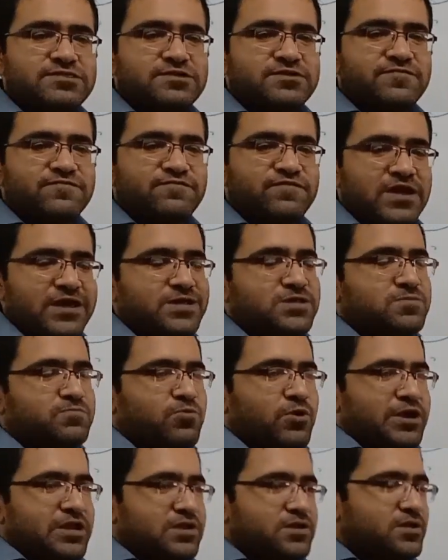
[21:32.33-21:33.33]
the fixed
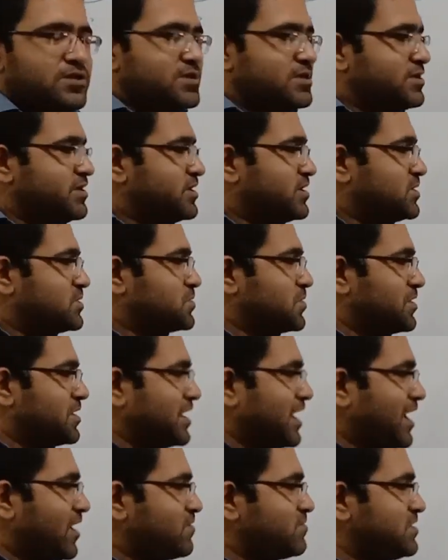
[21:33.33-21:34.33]
point. So
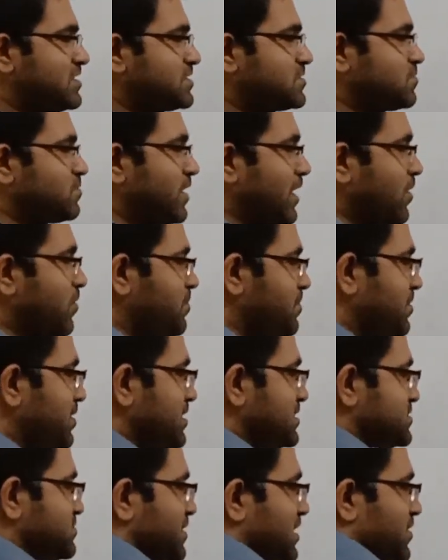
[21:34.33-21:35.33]
now this wave
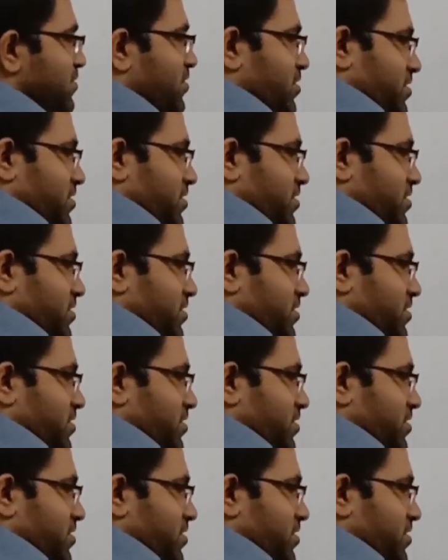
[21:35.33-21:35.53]
pulse will